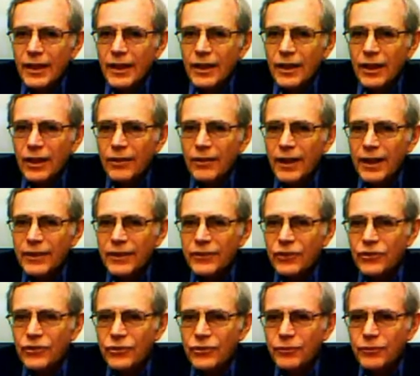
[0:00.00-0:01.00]
All right,
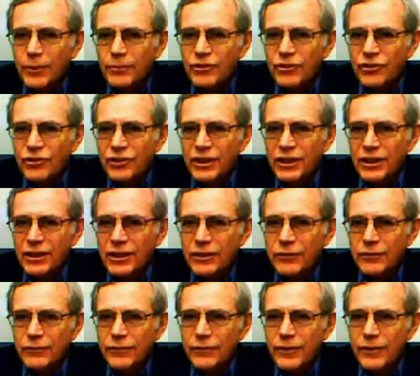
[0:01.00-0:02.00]
this is from
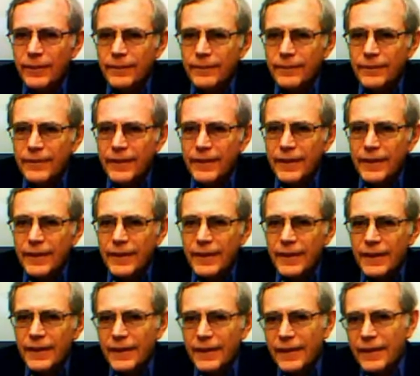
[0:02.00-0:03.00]
Steve.
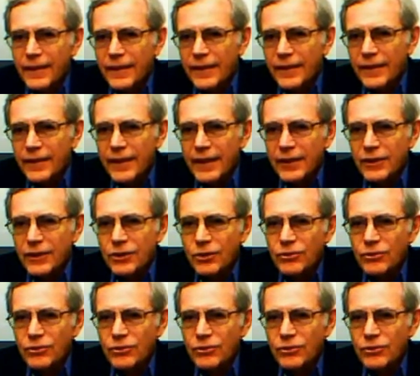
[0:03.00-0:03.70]
Thank you,